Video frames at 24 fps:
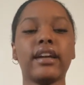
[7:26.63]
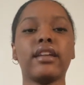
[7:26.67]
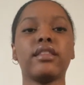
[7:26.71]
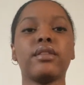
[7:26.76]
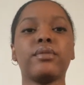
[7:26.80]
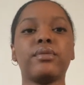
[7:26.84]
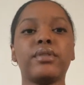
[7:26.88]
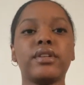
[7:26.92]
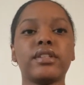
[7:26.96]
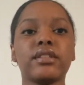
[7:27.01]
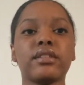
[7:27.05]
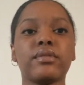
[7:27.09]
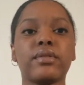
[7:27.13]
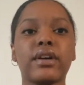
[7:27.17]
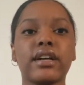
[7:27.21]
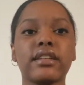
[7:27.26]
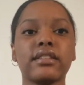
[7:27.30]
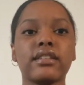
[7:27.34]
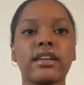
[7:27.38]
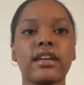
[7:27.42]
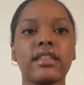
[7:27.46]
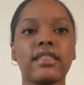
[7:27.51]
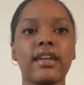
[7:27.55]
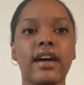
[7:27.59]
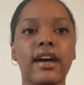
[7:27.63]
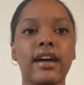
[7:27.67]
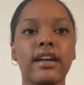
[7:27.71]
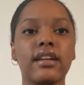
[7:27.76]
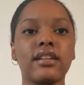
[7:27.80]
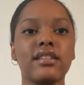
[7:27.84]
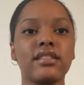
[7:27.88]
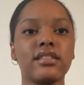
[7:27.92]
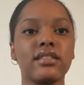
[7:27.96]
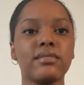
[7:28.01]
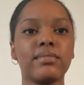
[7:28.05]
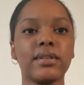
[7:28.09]
And the reason why I say that
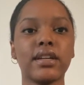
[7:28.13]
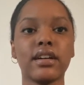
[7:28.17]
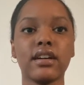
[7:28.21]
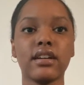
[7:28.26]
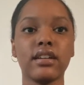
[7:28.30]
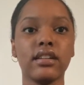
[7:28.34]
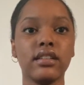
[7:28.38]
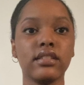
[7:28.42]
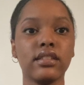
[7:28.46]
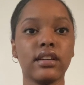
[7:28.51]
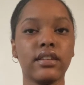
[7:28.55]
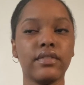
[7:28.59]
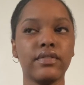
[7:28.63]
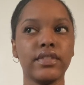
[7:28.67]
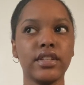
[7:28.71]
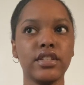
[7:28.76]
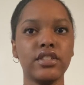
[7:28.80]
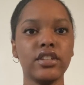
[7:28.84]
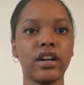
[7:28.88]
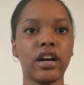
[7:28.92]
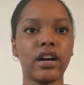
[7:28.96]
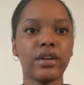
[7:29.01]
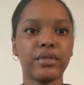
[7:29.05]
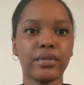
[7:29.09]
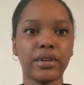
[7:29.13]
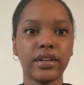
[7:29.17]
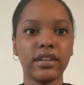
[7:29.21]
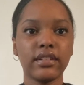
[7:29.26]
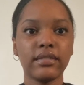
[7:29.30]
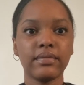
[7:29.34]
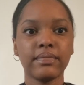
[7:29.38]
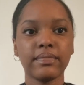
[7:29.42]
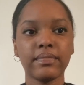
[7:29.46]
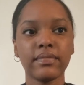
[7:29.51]
is because of the genre.